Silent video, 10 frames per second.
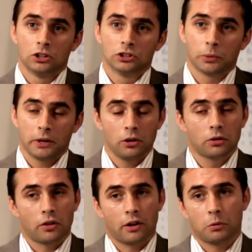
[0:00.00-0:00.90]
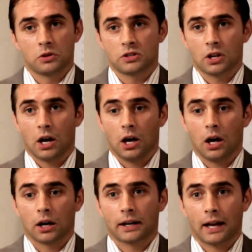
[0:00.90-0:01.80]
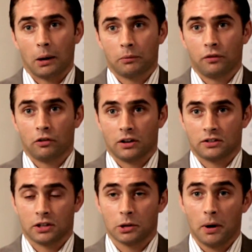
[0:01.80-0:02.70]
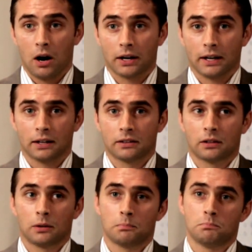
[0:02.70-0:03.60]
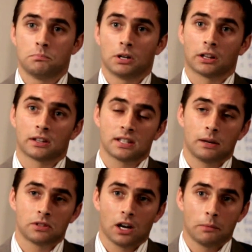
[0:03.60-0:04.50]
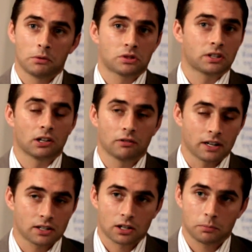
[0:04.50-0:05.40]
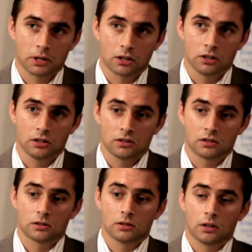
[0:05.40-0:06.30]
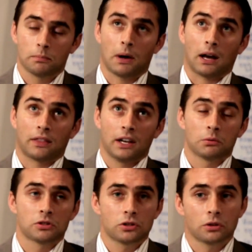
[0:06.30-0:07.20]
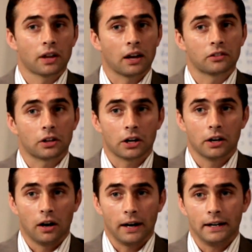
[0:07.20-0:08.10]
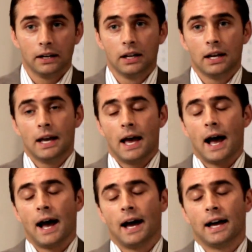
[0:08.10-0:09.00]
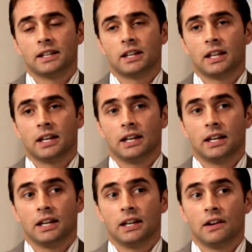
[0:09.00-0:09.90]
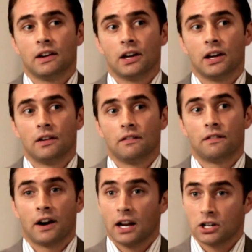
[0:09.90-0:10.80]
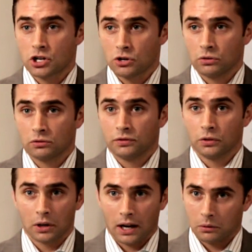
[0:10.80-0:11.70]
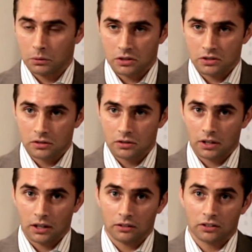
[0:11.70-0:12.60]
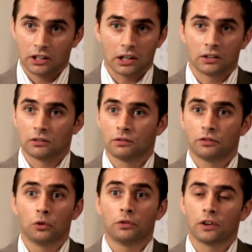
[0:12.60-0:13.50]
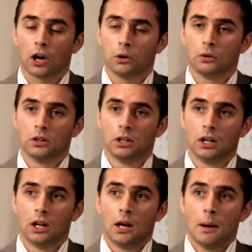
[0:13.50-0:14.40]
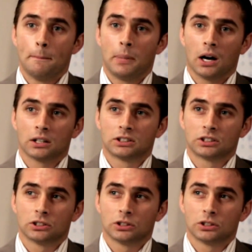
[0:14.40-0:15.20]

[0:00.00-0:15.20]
So we knew that there was a gap for us in the market, but at the same time it was still a risk, because back then it was 2009 and the financial fallout was still in full flow. But